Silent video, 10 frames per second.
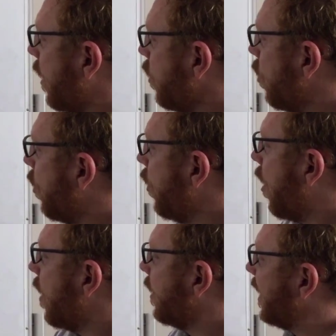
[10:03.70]
you're
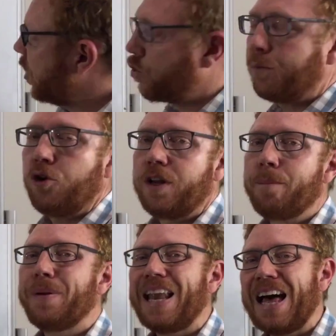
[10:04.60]
not
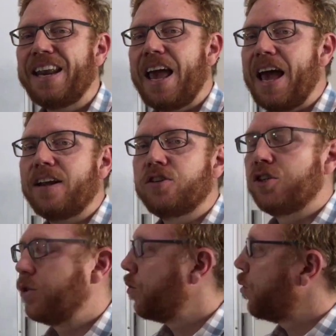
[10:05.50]
distributing blood out
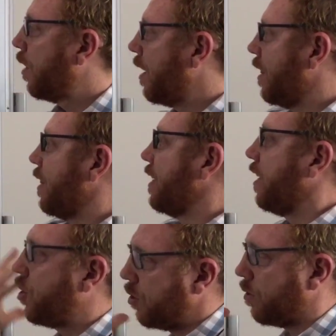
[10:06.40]
to the
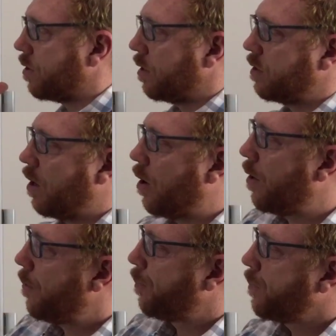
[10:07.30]
tissues.
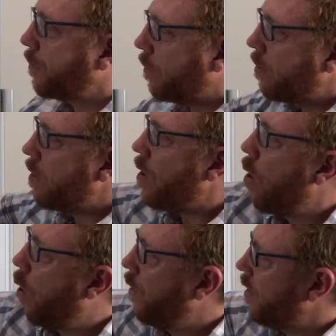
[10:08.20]
So
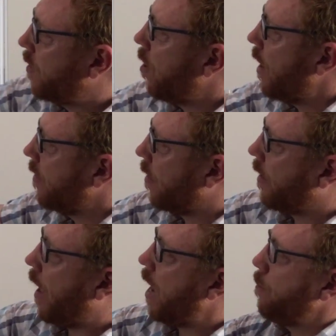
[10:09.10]
all this side is
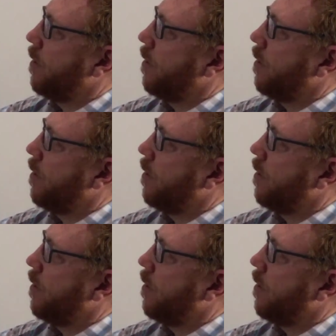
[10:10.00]
okay,